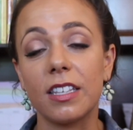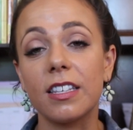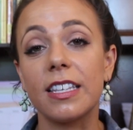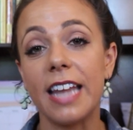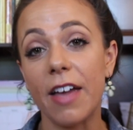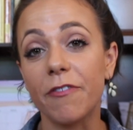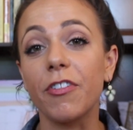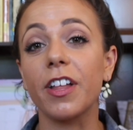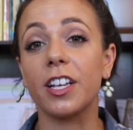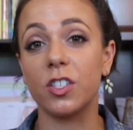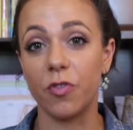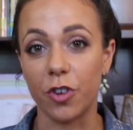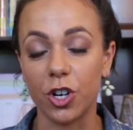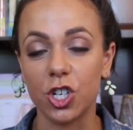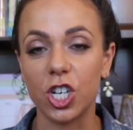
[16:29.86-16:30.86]

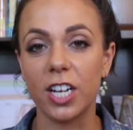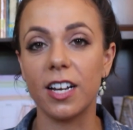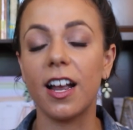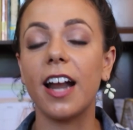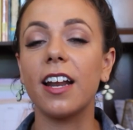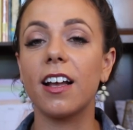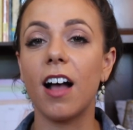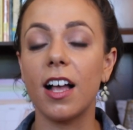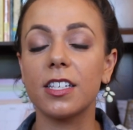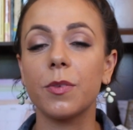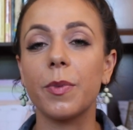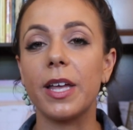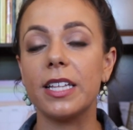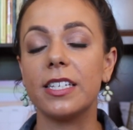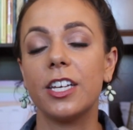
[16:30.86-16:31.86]
Netflix version kind of got
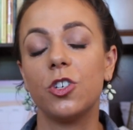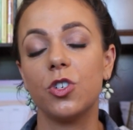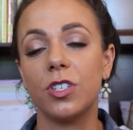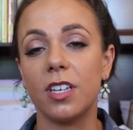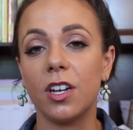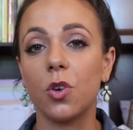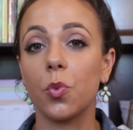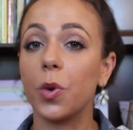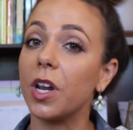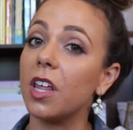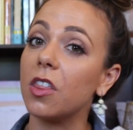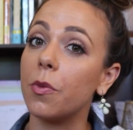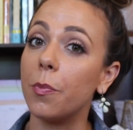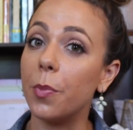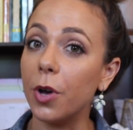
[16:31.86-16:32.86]
some kids interested in
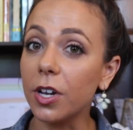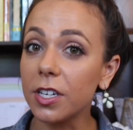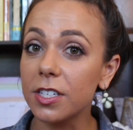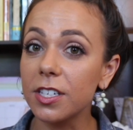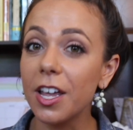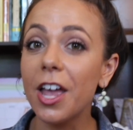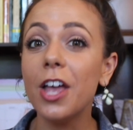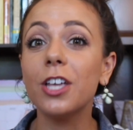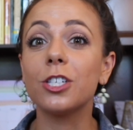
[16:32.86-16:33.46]
reading the books.